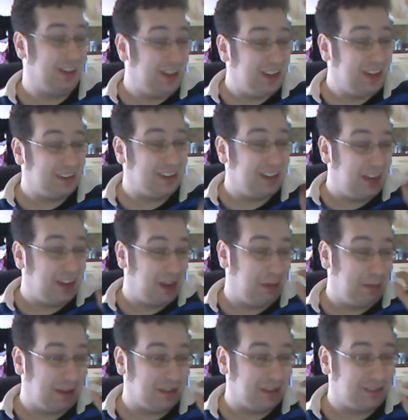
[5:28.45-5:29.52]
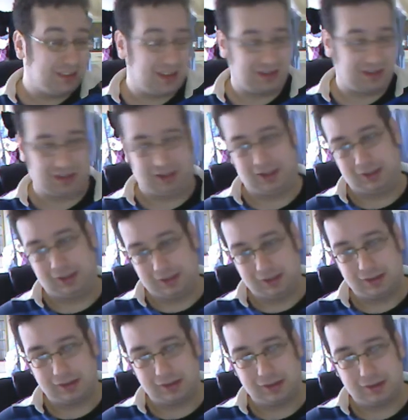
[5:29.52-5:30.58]
is a little bit silly.
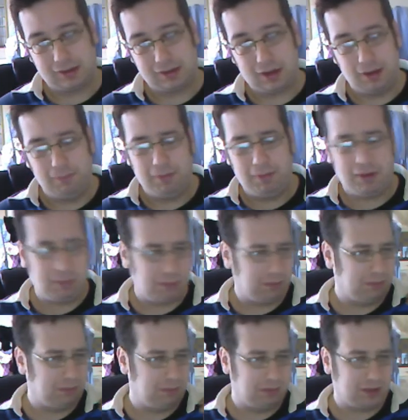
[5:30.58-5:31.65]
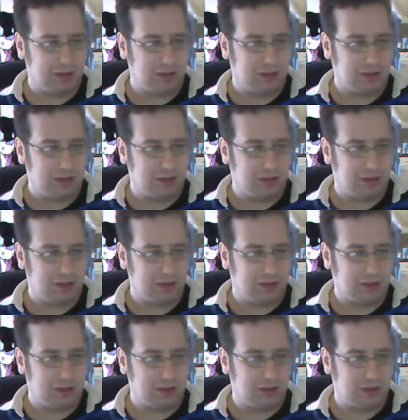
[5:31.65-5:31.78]
But anyway, we'll, we'll